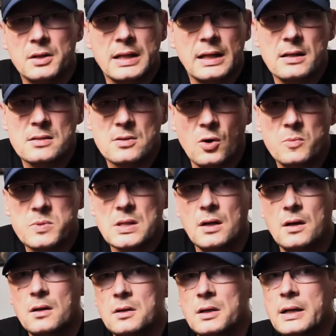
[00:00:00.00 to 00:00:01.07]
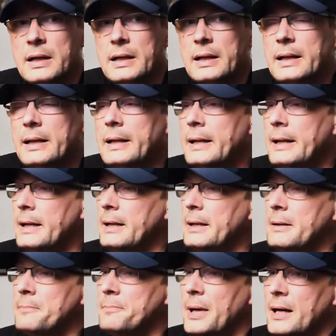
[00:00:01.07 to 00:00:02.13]
telescopes are.
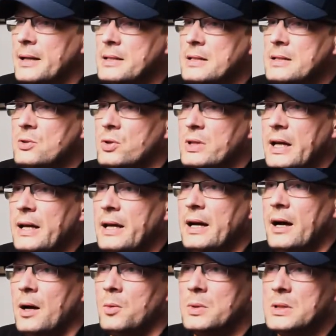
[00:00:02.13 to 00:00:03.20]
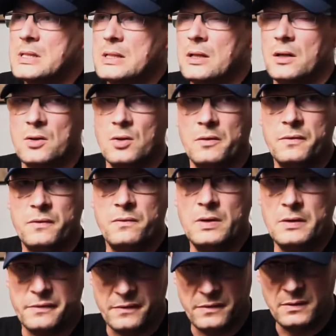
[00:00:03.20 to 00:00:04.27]
But today I will start off
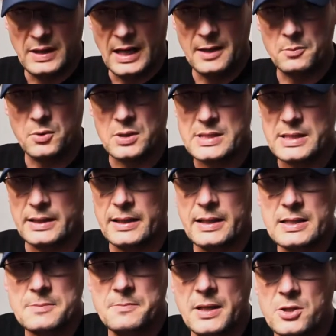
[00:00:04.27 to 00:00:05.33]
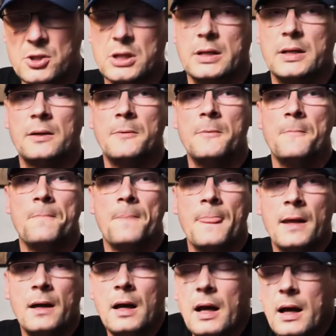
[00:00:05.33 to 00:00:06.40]
with unboxing, as mentioned.
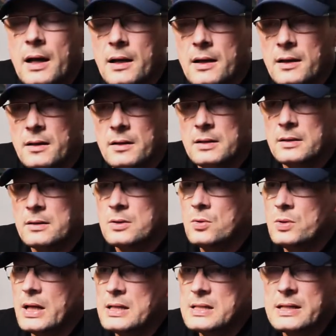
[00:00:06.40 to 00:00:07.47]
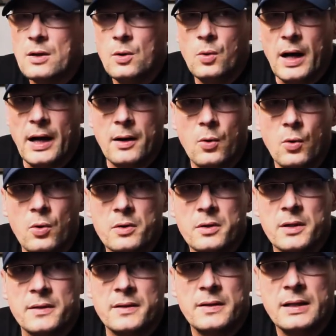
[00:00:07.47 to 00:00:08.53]
2 days ago I
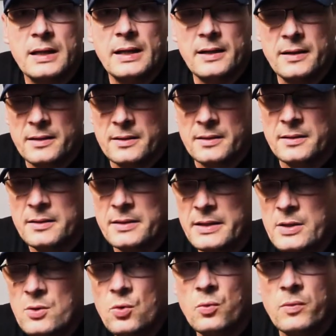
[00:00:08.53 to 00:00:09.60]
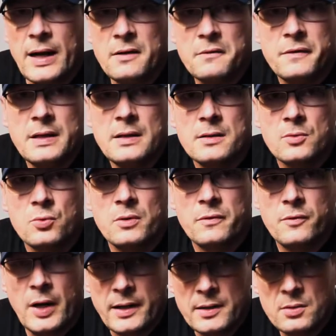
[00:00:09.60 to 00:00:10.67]
ordered a new wide field
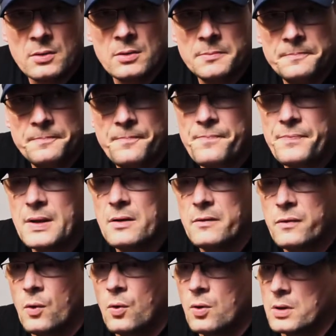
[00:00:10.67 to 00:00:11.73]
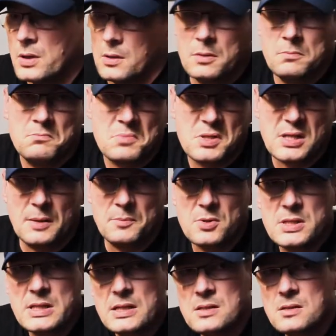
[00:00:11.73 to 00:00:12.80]
refractor for the summer
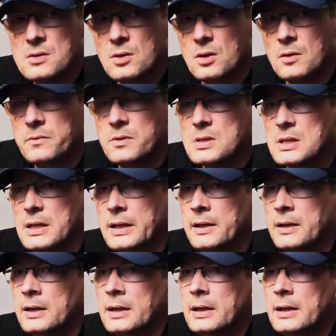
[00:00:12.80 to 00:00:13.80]
season, obviously.